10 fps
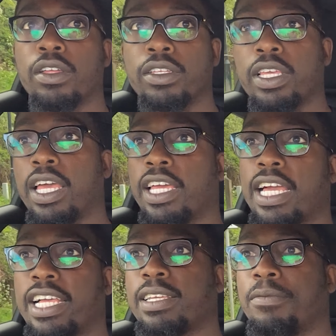Yeah,
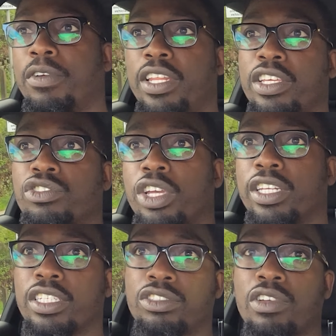guys, I'm really
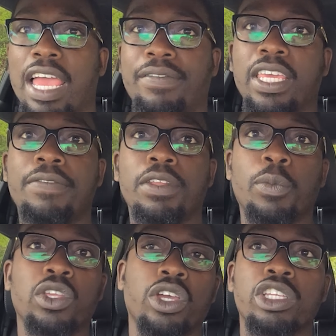enjoying this drive. Even
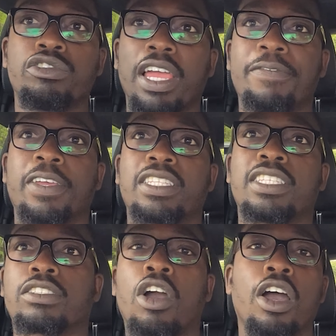when you're in traffic,
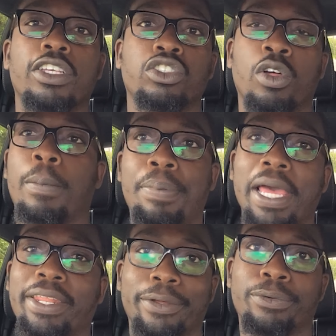this car is not
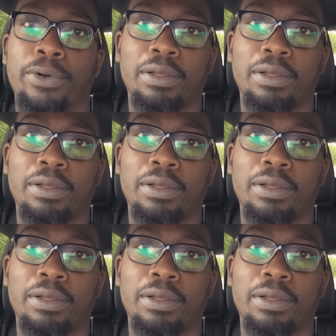bad at all.